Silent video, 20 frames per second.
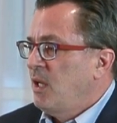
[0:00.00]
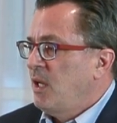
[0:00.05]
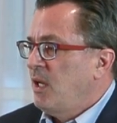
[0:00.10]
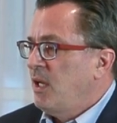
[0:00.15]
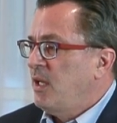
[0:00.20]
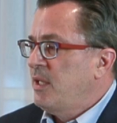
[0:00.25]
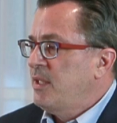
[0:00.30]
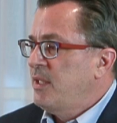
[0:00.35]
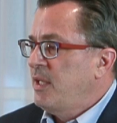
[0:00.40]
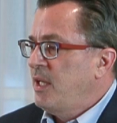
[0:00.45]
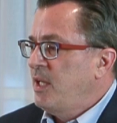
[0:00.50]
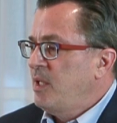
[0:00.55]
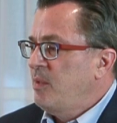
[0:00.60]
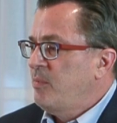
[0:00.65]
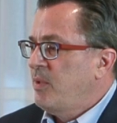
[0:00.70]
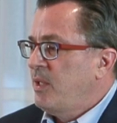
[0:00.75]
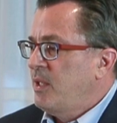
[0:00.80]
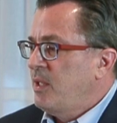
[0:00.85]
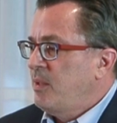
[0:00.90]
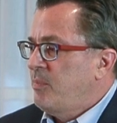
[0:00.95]
on
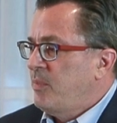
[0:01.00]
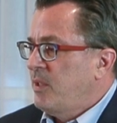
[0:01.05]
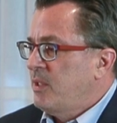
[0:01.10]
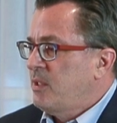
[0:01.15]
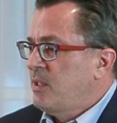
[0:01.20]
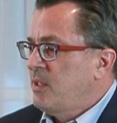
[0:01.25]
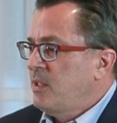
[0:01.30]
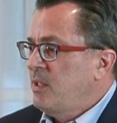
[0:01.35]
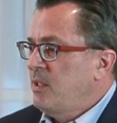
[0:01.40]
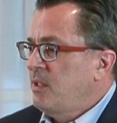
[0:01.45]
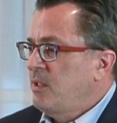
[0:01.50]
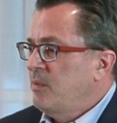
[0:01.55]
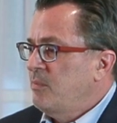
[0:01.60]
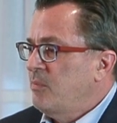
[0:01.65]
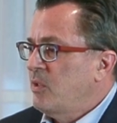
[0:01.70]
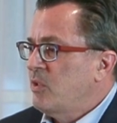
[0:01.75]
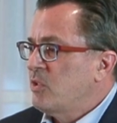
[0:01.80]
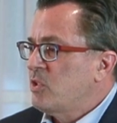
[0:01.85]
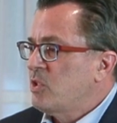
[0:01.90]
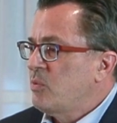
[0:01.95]
anybody but the
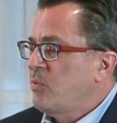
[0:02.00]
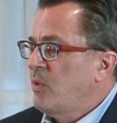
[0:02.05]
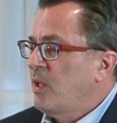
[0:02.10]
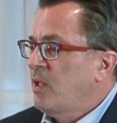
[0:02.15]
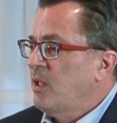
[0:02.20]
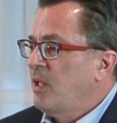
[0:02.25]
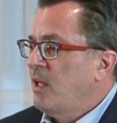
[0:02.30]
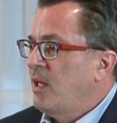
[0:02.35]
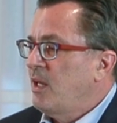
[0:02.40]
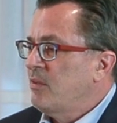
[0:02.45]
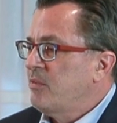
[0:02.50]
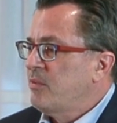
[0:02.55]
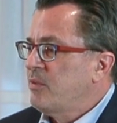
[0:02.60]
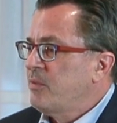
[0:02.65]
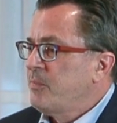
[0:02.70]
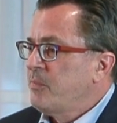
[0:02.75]
most well-off,